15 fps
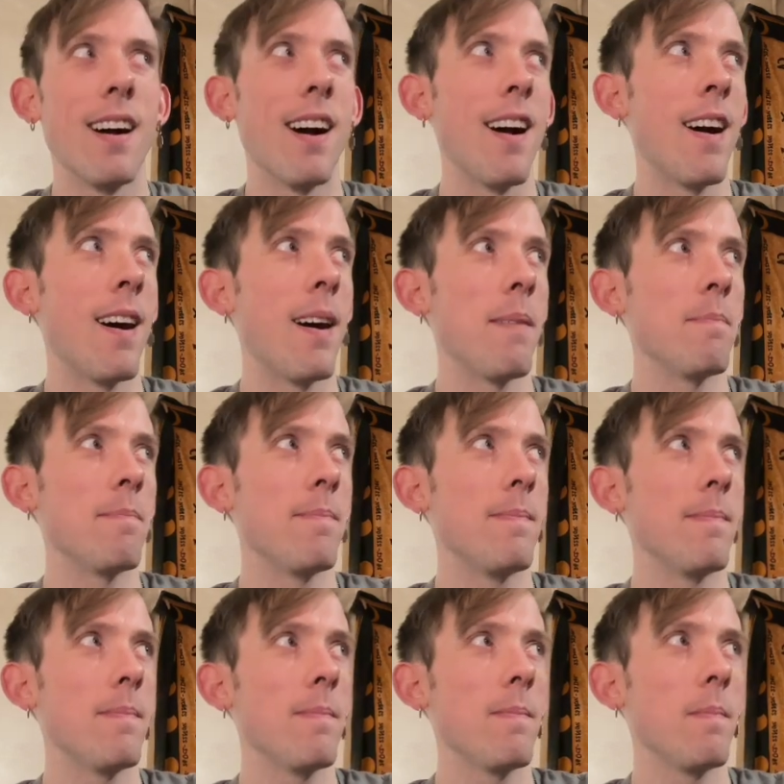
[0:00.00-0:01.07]

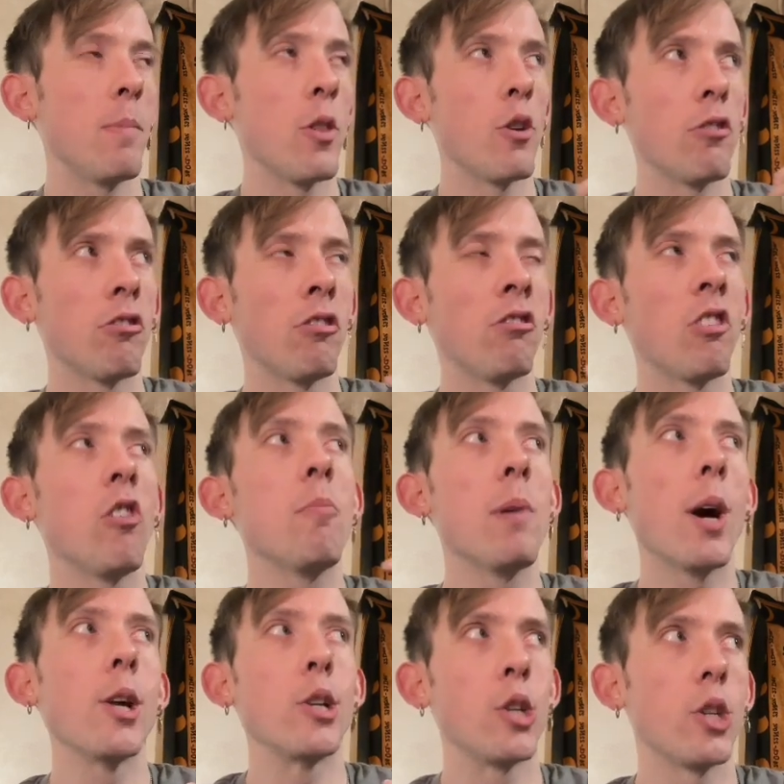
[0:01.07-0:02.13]
But there's so
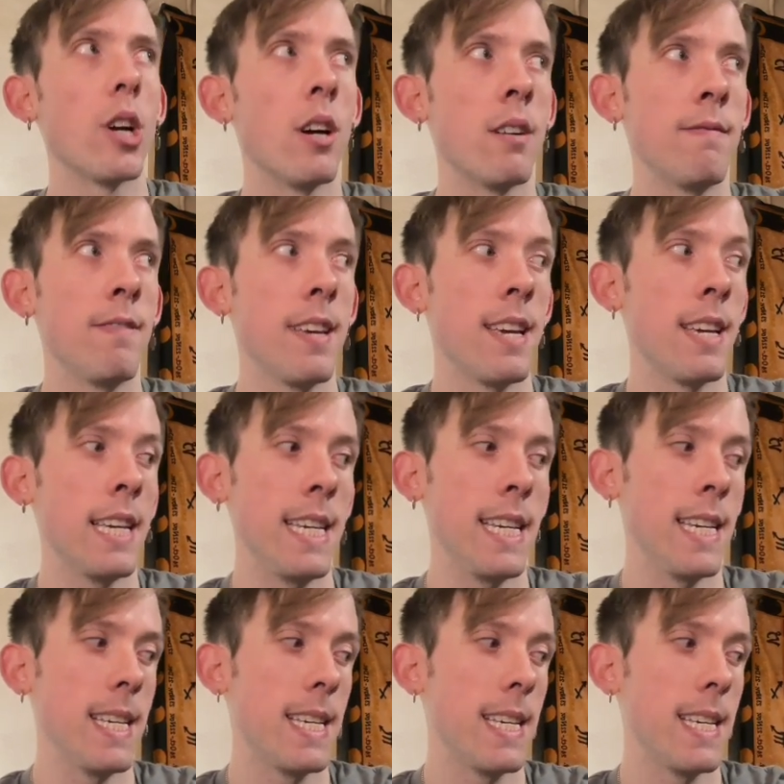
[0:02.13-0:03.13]
much of a